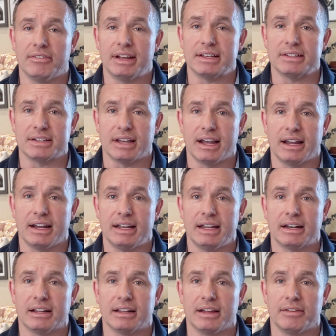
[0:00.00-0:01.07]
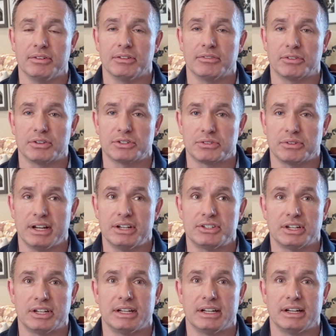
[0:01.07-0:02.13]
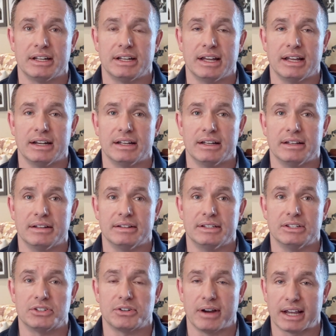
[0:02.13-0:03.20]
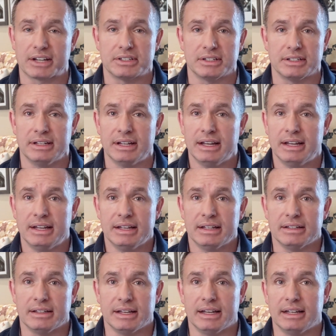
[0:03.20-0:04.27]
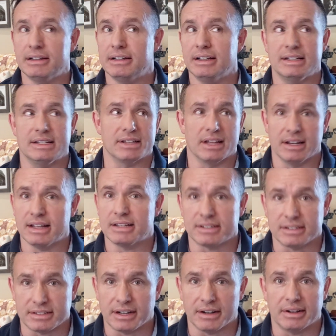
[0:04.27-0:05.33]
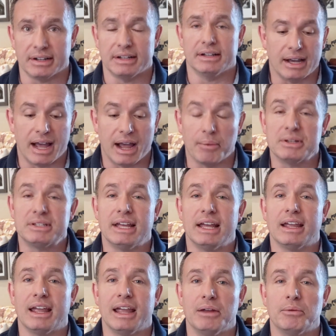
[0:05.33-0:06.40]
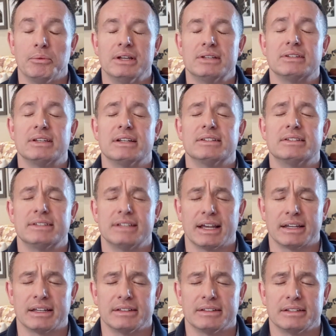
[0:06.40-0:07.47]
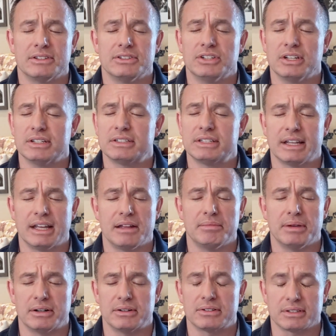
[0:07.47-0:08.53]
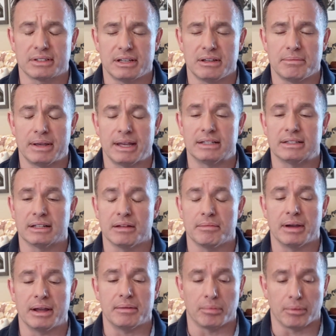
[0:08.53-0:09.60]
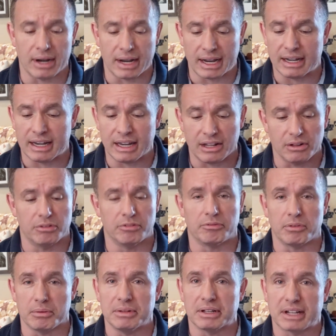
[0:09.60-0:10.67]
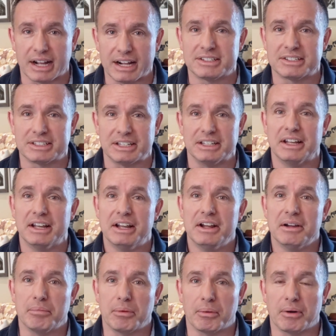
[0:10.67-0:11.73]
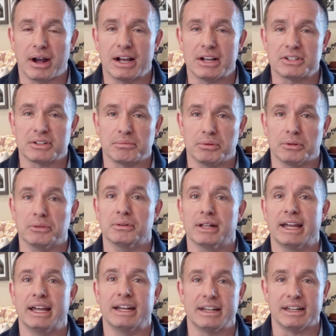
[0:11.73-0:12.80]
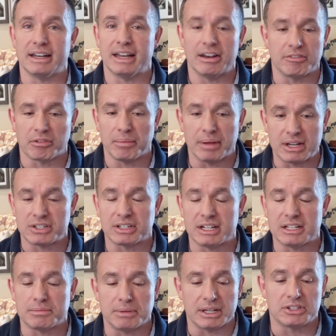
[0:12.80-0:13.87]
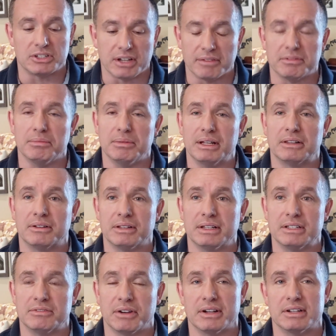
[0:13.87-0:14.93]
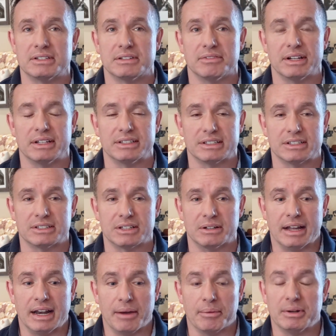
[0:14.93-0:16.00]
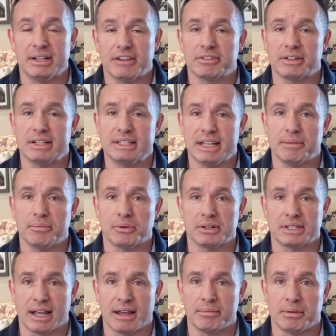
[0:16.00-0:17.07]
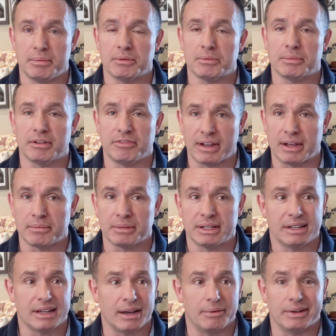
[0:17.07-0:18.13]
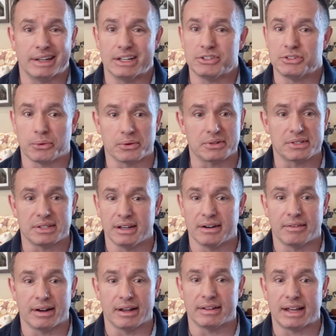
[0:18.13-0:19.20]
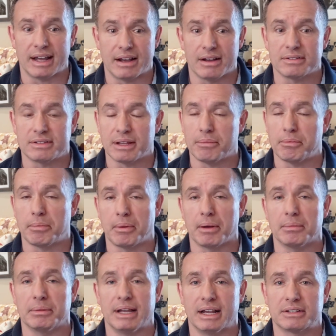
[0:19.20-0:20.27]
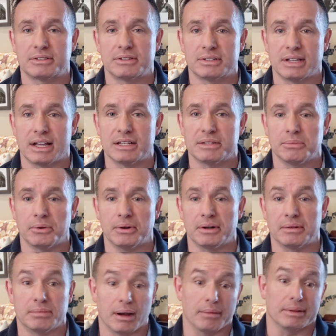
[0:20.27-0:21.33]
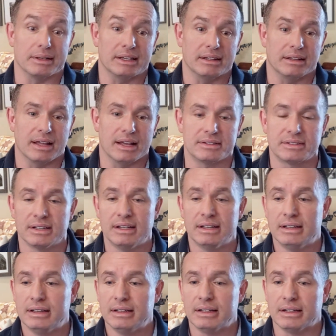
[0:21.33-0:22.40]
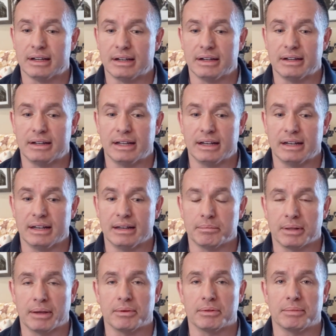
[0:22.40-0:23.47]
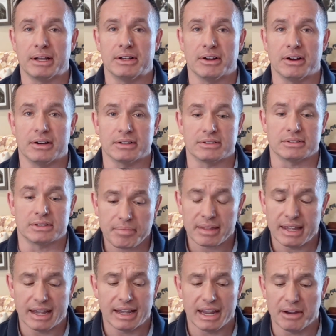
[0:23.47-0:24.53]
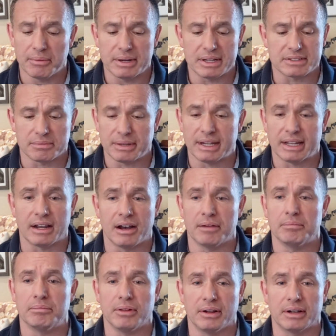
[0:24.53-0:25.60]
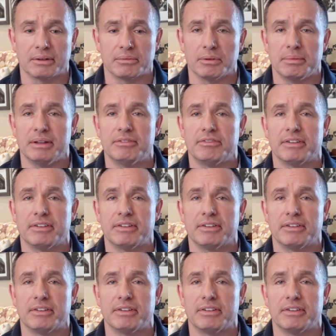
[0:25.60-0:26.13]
of anxiety and a level of frustration and a distraction that is unnecessary. I would take 8 weeks in a second just to get better sleep and to let my brain heal from the constant barrage of blue light and information that's being shoved to me through these various devices. And I would definitely take more time to be with my family. I would get chores done around the house. I would probably exercise more and probably eat less and play with my dogs. Yeah, 8 weeks of being unplugged would be